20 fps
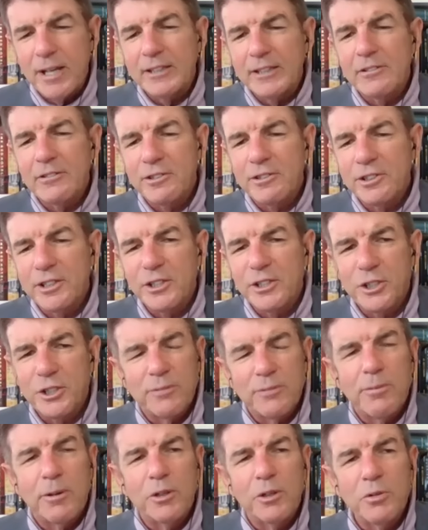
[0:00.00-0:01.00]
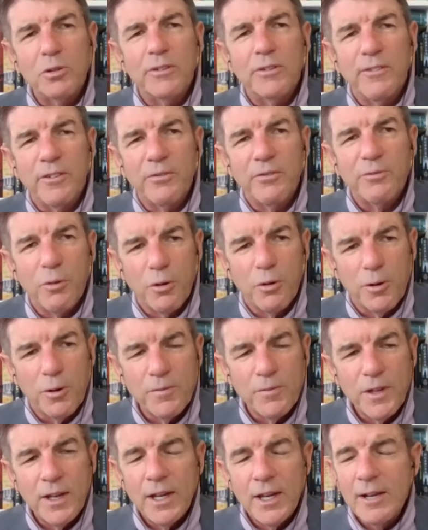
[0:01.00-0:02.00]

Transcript: make the decision about who to vote for